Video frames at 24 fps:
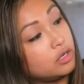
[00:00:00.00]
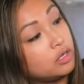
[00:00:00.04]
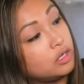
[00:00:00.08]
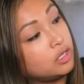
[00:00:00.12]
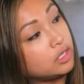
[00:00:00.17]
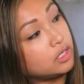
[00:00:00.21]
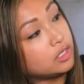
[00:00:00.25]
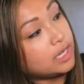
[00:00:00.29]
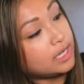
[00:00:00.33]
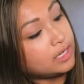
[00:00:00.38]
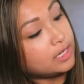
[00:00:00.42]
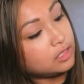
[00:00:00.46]

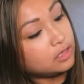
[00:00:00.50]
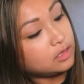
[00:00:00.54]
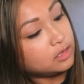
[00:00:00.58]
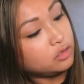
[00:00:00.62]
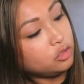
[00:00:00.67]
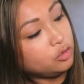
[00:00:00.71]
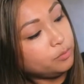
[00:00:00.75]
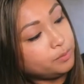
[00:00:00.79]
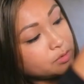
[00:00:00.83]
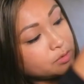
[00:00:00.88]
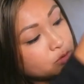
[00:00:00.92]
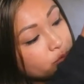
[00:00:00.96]
kind of
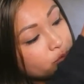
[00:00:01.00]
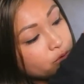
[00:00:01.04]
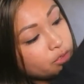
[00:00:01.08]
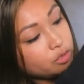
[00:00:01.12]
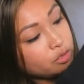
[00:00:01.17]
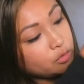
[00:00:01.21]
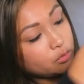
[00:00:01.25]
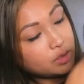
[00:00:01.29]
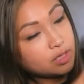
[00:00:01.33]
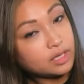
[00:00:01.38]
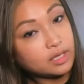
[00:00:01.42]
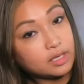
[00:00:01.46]
loops where
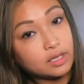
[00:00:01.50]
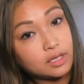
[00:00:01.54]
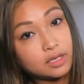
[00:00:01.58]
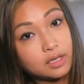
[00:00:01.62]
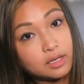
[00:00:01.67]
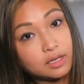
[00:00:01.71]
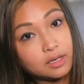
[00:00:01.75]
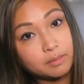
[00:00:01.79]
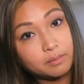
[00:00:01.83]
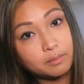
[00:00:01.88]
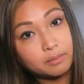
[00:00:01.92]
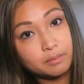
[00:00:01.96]
you
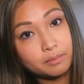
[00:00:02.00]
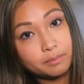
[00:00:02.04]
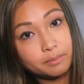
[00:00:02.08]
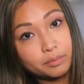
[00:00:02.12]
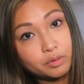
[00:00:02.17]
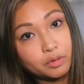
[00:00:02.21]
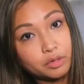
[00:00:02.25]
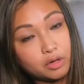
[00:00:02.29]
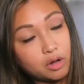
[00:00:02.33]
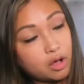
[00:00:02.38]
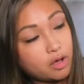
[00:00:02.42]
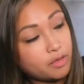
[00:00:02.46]
can
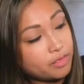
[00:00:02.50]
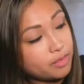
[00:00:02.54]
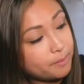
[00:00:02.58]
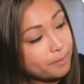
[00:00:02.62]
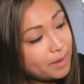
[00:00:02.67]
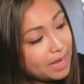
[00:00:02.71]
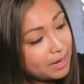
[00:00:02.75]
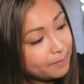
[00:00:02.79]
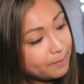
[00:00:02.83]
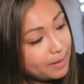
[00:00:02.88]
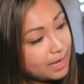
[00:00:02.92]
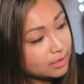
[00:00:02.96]
put on the
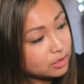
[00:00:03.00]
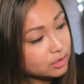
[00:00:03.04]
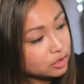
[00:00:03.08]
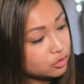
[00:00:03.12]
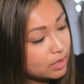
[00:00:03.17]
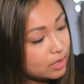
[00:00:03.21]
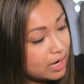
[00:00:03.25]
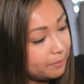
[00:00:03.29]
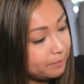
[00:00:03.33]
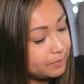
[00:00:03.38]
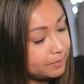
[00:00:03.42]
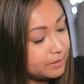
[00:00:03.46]
backpack
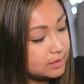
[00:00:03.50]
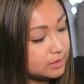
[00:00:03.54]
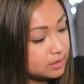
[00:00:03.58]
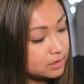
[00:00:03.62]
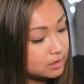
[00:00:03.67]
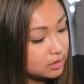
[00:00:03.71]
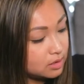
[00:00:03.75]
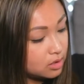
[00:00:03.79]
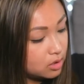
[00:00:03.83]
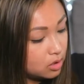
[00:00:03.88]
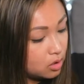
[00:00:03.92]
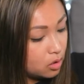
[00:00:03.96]
straps,
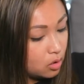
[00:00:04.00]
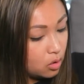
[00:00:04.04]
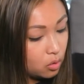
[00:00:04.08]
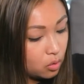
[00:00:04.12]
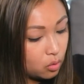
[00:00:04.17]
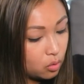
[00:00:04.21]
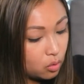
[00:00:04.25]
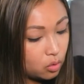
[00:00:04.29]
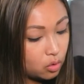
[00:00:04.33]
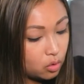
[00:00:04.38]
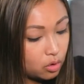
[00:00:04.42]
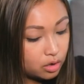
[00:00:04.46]

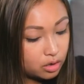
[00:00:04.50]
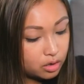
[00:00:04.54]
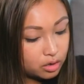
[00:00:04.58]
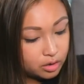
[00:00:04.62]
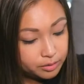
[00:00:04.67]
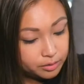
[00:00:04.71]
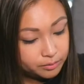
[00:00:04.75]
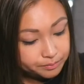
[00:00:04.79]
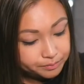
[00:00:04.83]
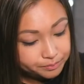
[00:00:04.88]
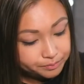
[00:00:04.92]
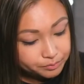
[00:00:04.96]
or
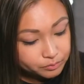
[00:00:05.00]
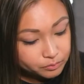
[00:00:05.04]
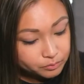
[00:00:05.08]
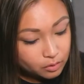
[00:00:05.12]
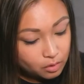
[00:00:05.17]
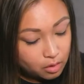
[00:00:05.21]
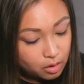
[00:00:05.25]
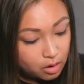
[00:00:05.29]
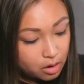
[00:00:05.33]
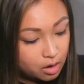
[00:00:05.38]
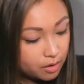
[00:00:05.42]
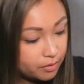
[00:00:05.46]

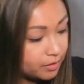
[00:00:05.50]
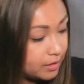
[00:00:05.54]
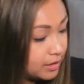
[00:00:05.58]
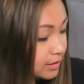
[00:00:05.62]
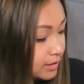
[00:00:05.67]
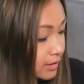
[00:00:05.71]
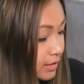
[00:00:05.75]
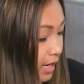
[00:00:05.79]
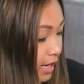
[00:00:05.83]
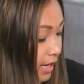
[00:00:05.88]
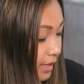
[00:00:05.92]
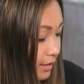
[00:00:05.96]
on the
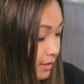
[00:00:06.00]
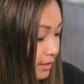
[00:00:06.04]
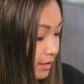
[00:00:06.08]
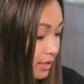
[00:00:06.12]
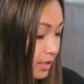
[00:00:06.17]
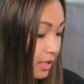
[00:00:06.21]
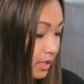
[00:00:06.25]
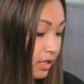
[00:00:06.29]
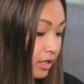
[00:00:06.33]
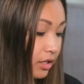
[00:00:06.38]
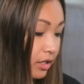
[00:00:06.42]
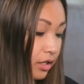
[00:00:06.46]
sides
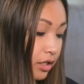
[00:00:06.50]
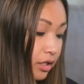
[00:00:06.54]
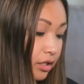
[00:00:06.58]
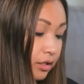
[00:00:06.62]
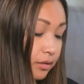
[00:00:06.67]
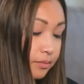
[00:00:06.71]
here,